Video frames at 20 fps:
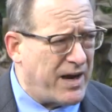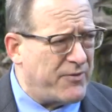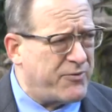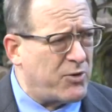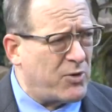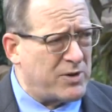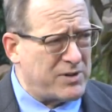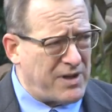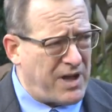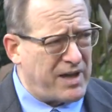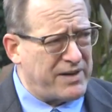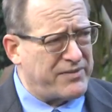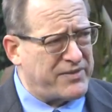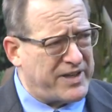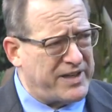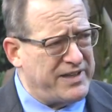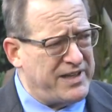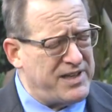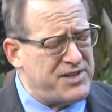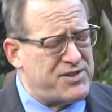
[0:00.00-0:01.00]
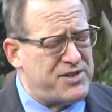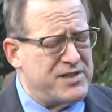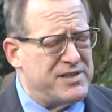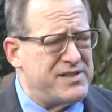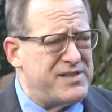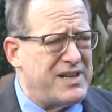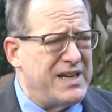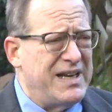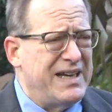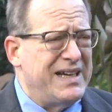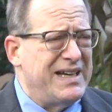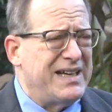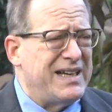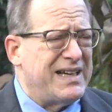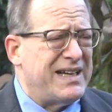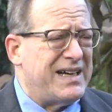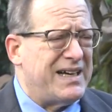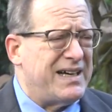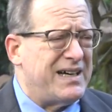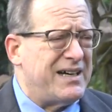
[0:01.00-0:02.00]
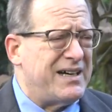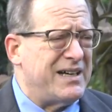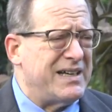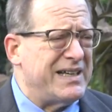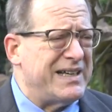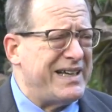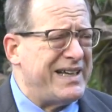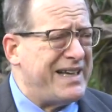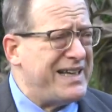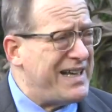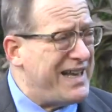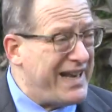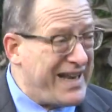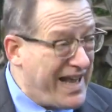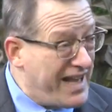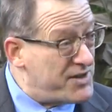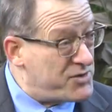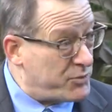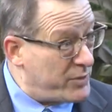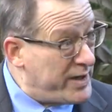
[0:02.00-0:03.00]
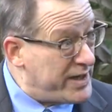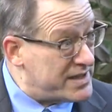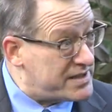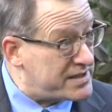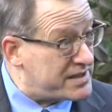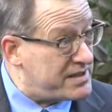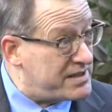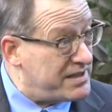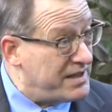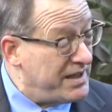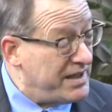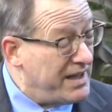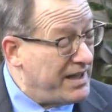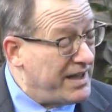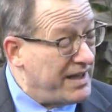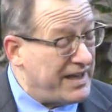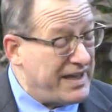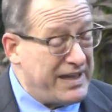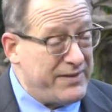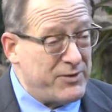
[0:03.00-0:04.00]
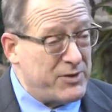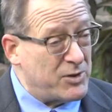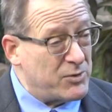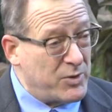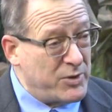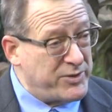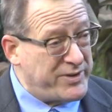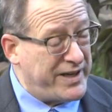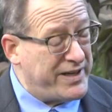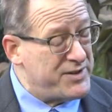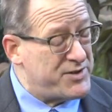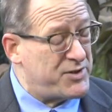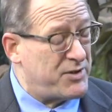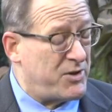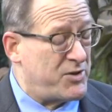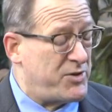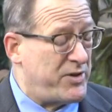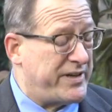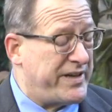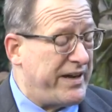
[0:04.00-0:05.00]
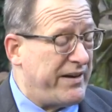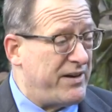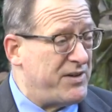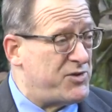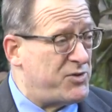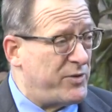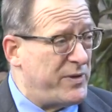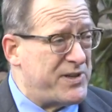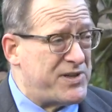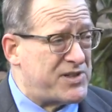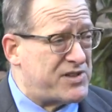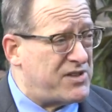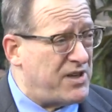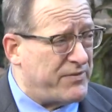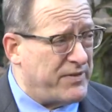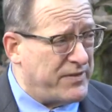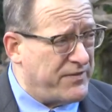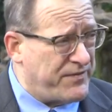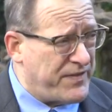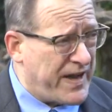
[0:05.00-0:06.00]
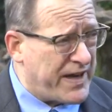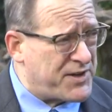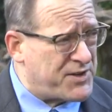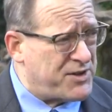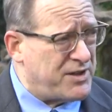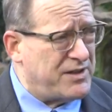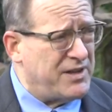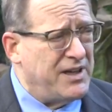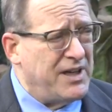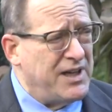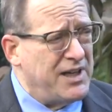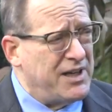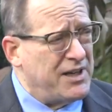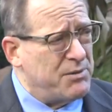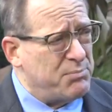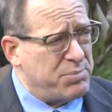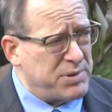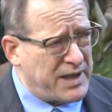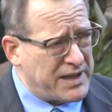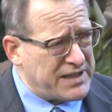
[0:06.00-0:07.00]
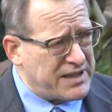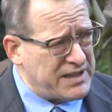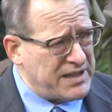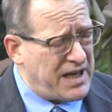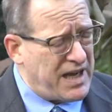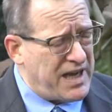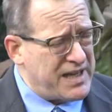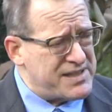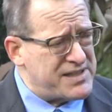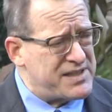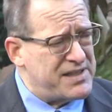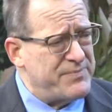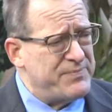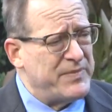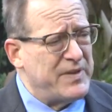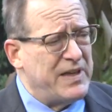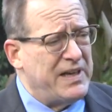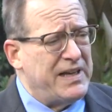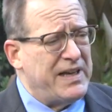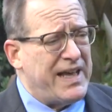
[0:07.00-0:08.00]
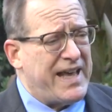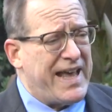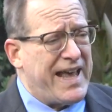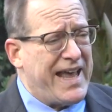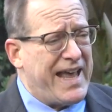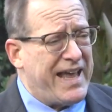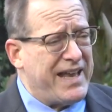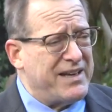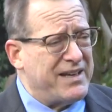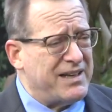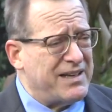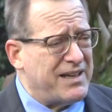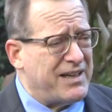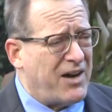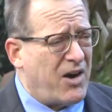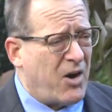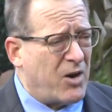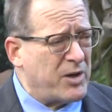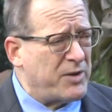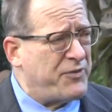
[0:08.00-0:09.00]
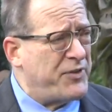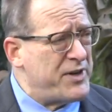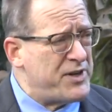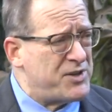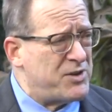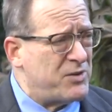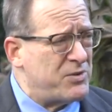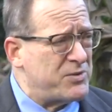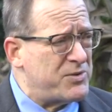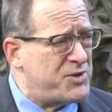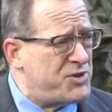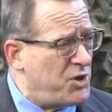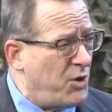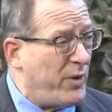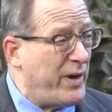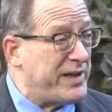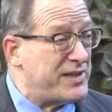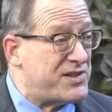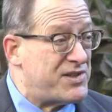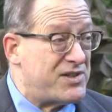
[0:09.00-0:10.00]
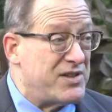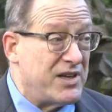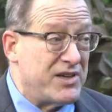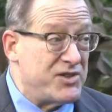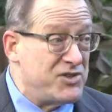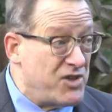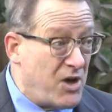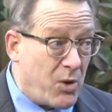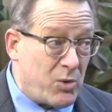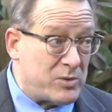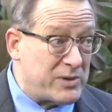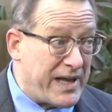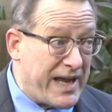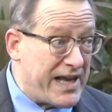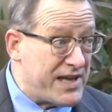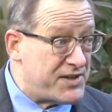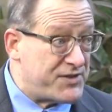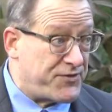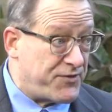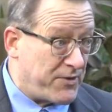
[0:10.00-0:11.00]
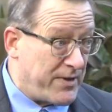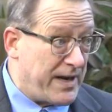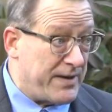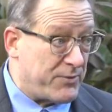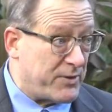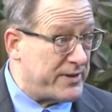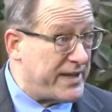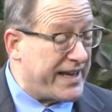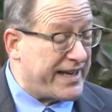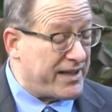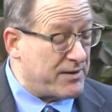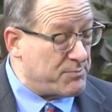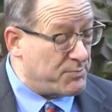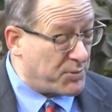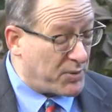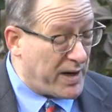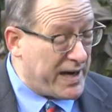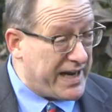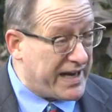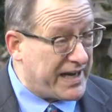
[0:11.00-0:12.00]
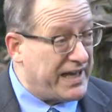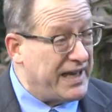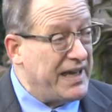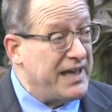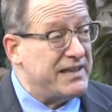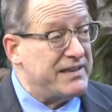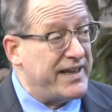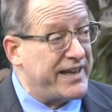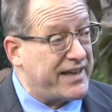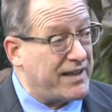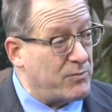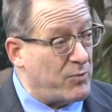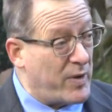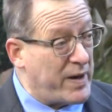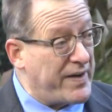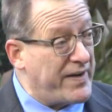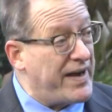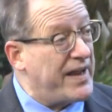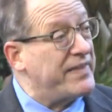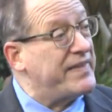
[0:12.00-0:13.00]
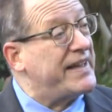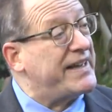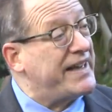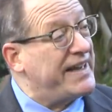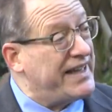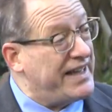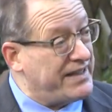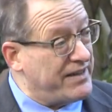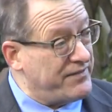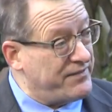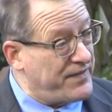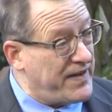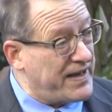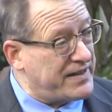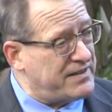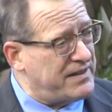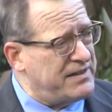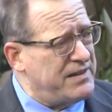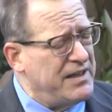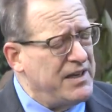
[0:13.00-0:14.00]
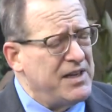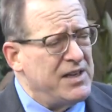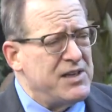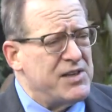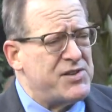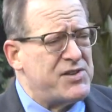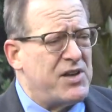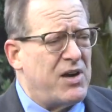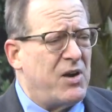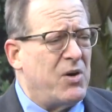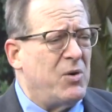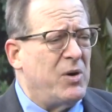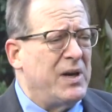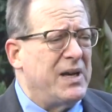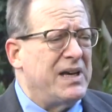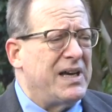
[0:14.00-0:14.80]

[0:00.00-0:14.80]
for a lot of conditions, it has risks. Even a routine surgery carries risks of infection, blood clots, and artificial joints don't last forever. They can break, they can wear out, they can get infected. So